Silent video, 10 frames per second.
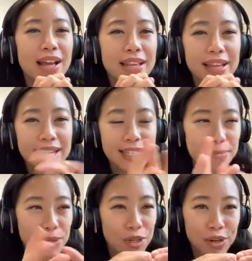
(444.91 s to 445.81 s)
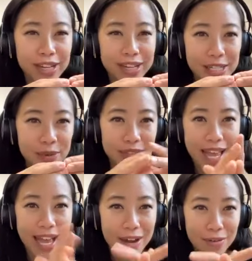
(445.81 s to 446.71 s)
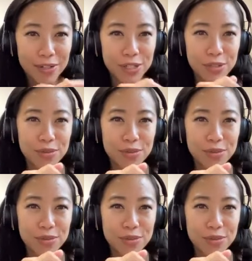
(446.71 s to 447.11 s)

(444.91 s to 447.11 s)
I guess I'm curious with how do mm-hmm.